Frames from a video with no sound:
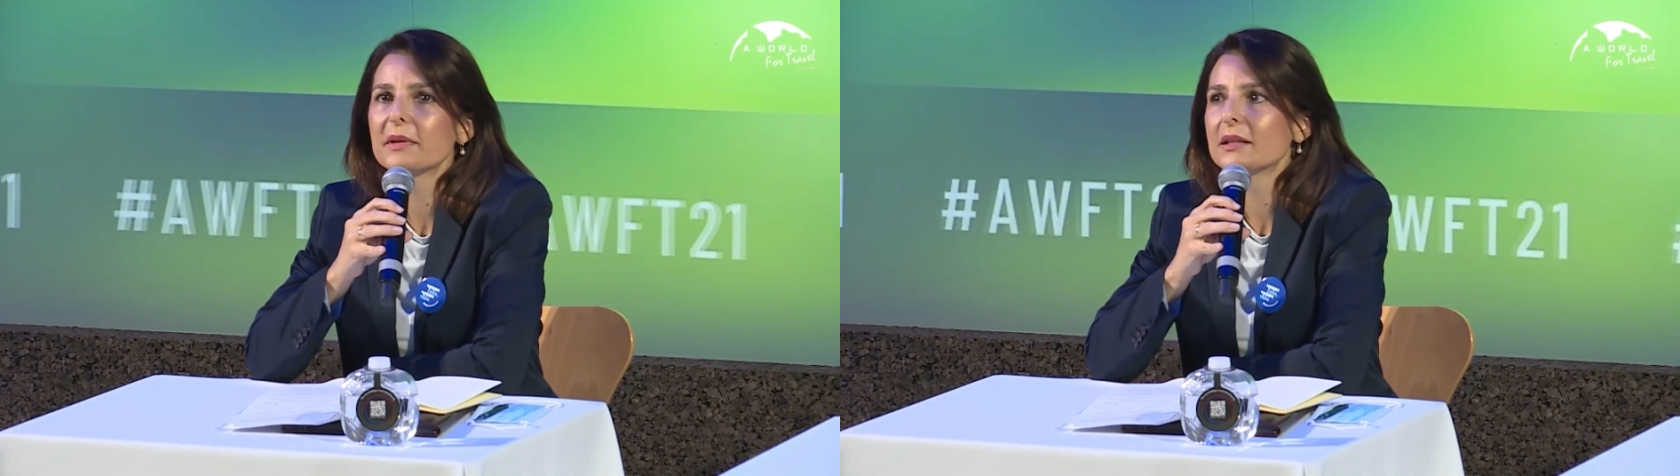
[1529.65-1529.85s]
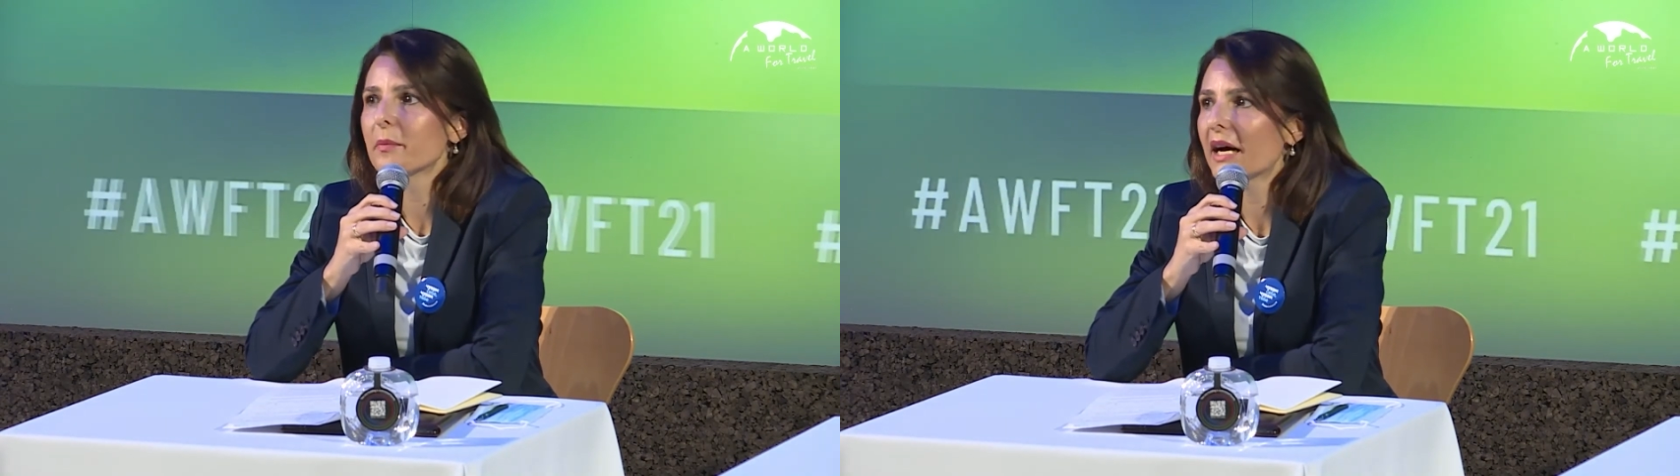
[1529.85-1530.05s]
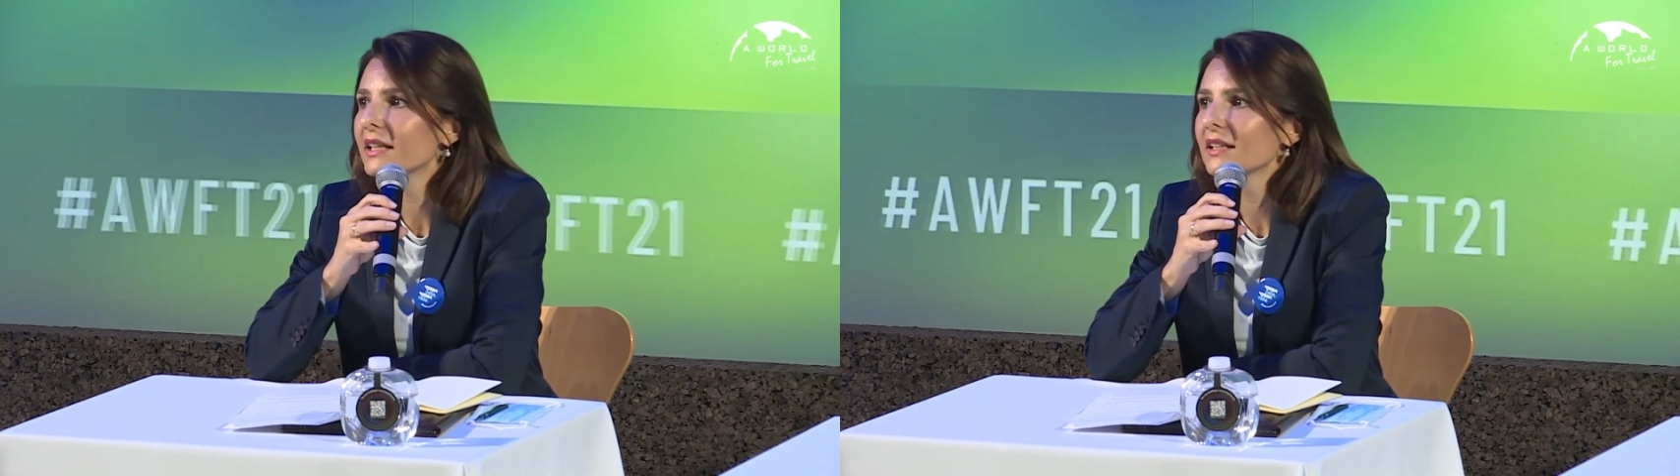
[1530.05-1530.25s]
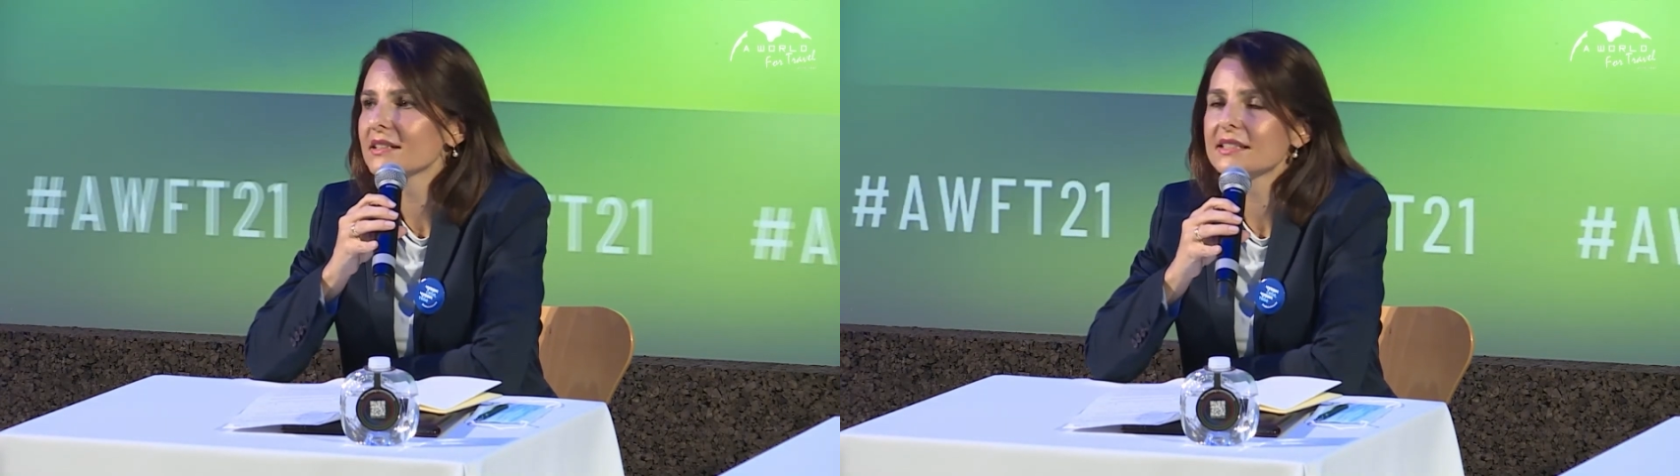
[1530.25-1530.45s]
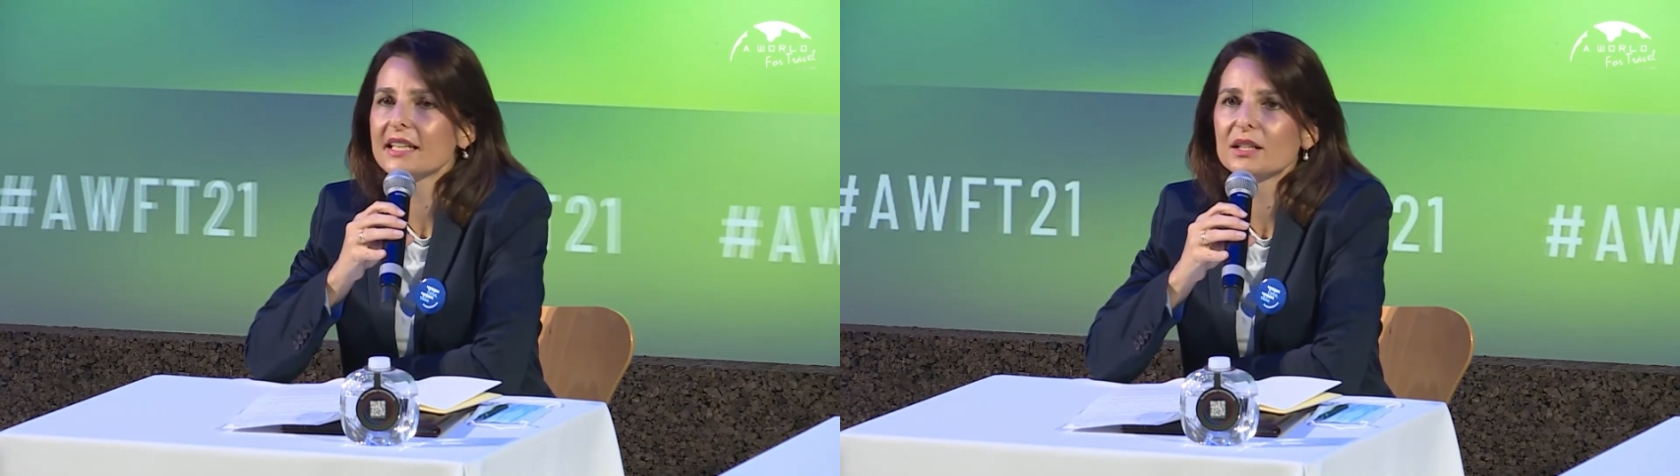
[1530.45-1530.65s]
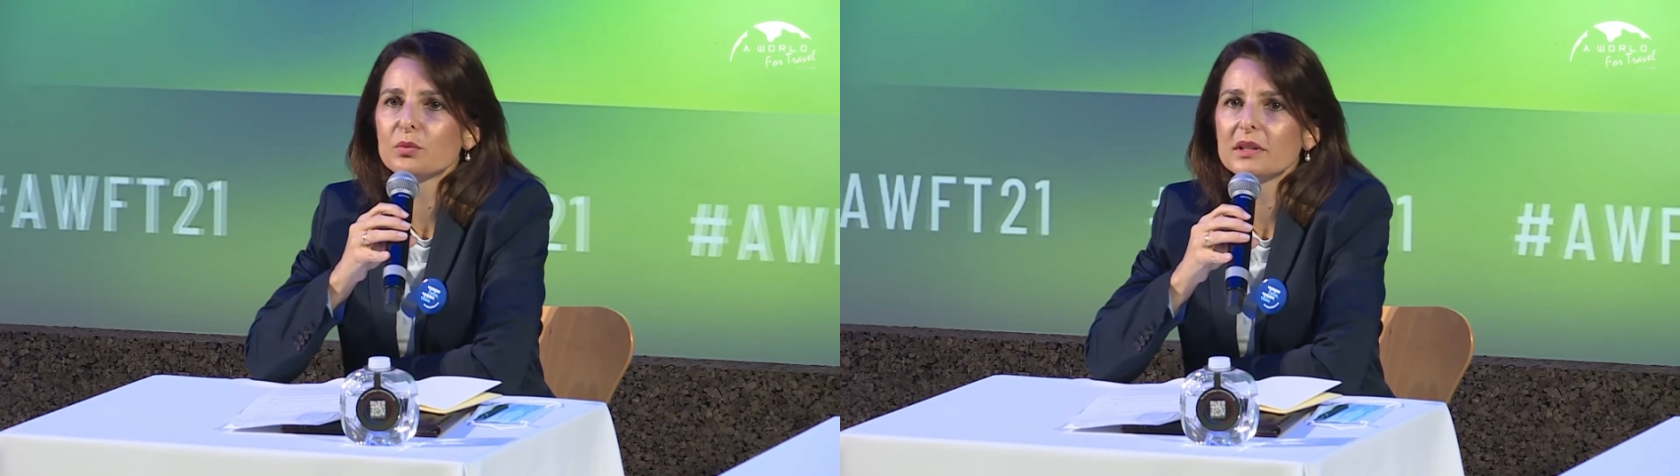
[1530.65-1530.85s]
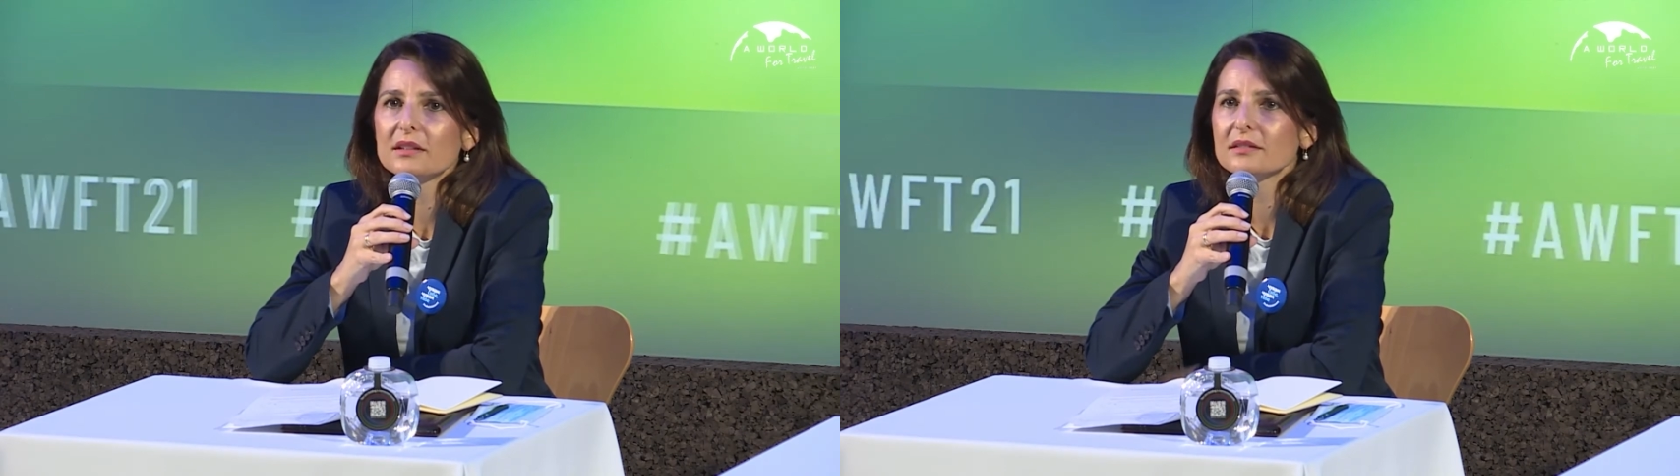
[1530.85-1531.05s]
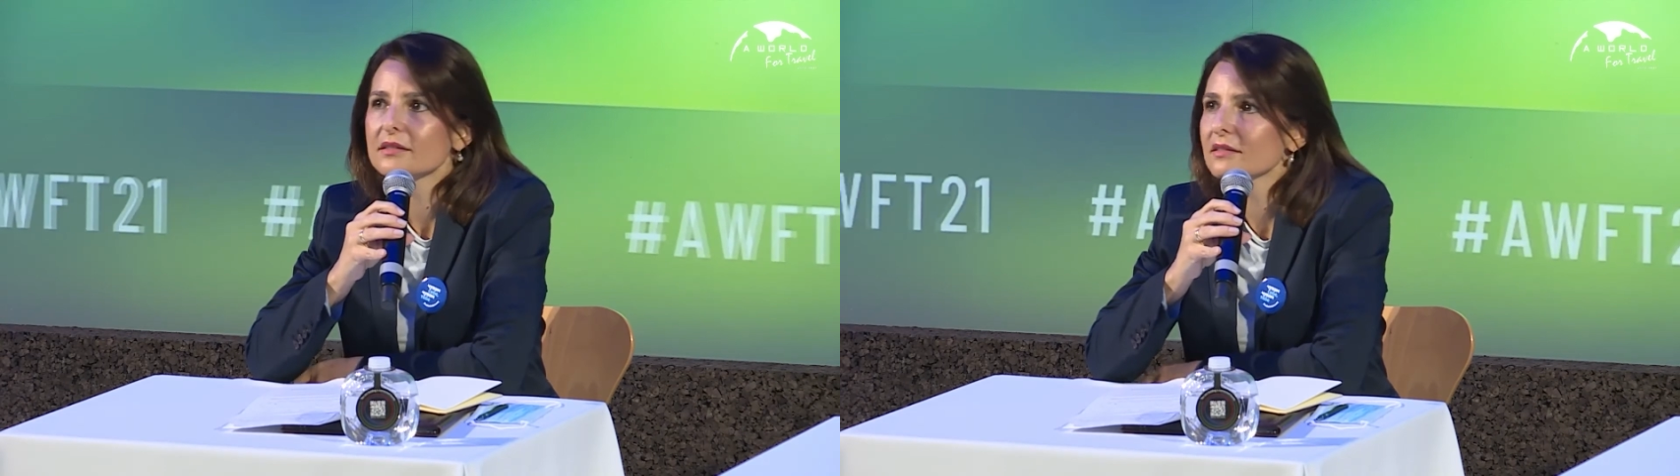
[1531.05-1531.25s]
in panels that
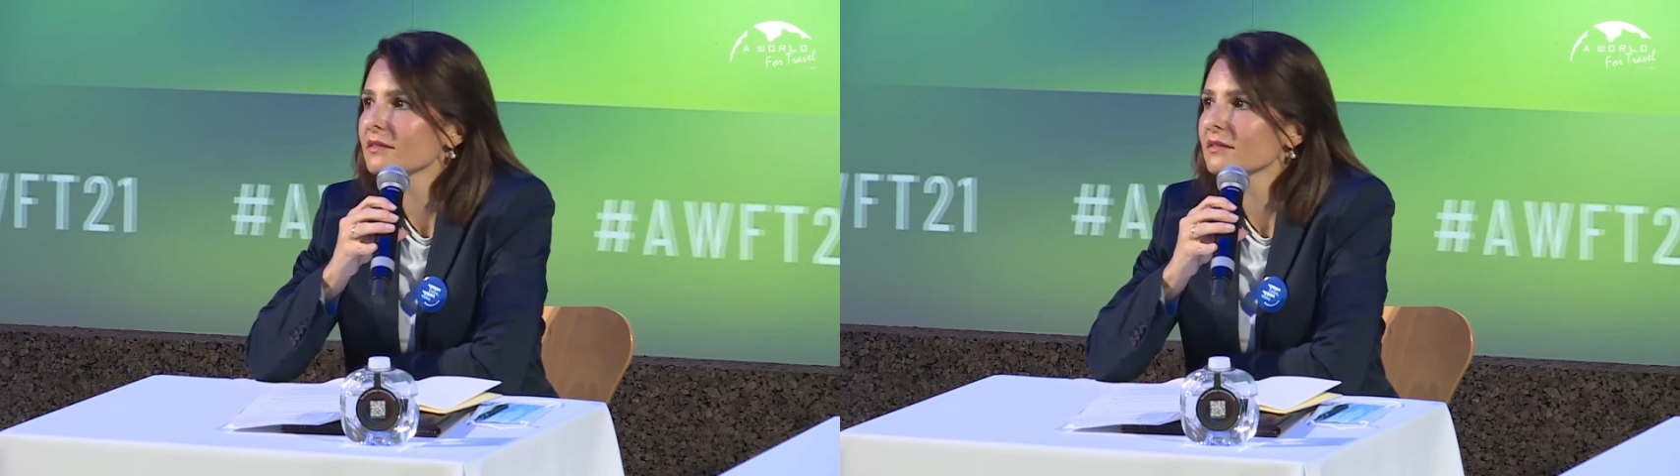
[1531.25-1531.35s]
will